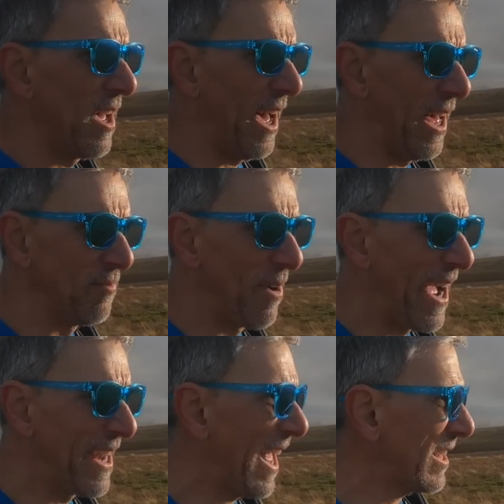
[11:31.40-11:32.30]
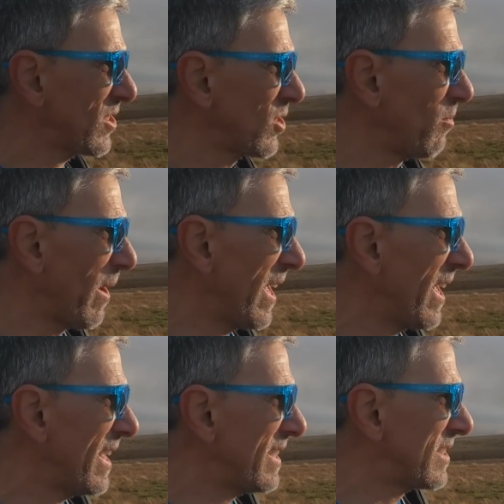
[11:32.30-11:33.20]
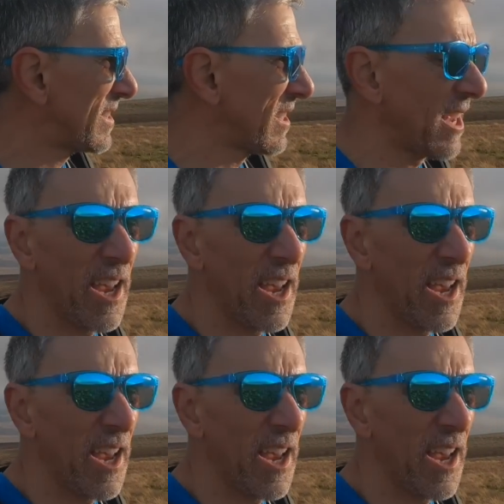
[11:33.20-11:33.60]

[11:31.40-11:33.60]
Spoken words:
and my next summit is